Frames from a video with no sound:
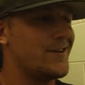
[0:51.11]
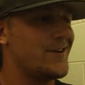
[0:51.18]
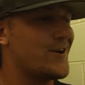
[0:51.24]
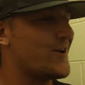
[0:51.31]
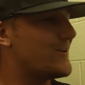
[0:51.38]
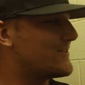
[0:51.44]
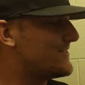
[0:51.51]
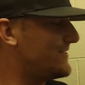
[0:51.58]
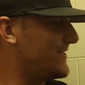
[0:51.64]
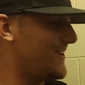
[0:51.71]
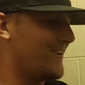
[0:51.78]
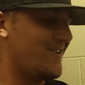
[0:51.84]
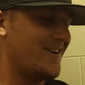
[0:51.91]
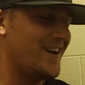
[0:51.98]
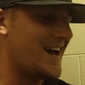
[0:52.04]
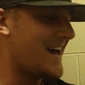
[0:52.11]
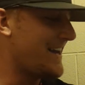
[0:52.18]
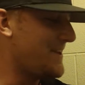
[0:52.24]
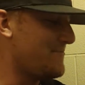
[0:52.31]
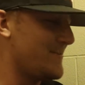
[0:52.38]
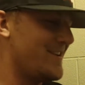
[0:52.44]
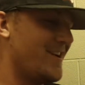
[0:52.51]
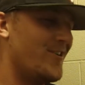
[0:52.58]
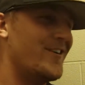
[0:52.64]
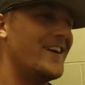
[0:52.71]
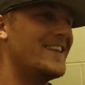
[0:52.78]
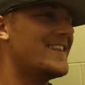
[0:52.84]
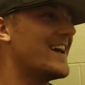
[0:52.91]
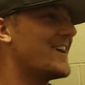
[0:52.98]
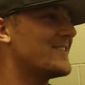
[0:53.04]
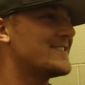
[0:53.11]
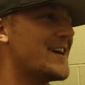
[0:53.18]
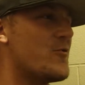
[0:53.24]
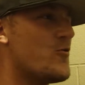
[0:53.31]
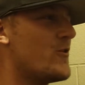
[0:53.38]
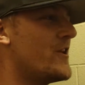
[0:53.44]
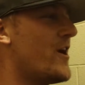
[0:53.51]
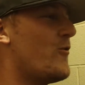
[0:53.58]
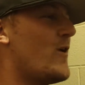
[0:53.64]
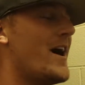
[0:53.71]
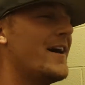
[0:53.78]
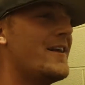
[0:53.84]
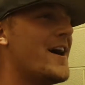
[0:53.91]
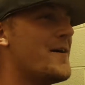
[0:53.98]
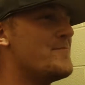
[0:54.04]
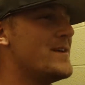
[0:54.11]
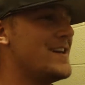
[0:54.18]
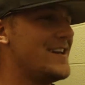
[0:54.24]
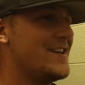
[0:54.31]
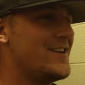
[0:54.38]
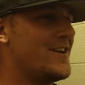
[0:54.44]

curse, you know, or at him, you know, or anything, or say, now why not me?